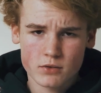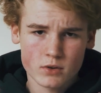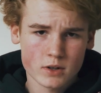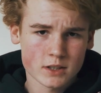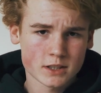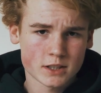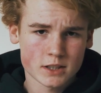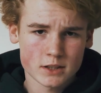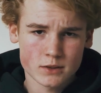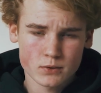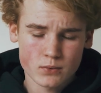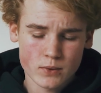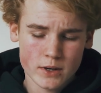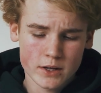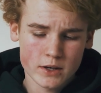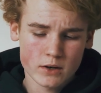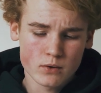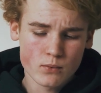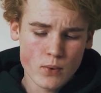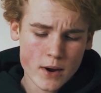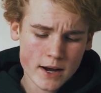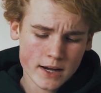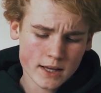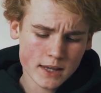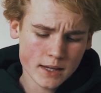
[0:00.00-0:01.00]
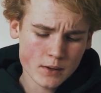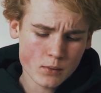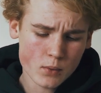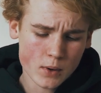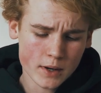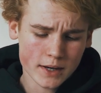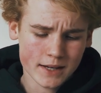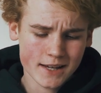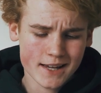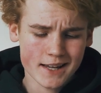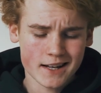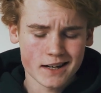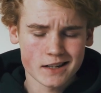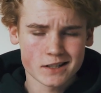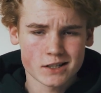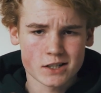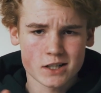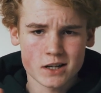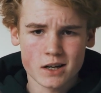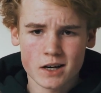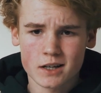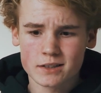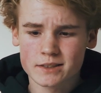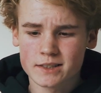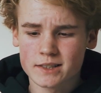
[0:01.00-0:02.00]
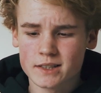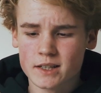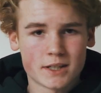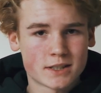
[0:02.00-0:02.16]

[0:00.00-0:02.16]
For instance, when you quickly want to get a shot,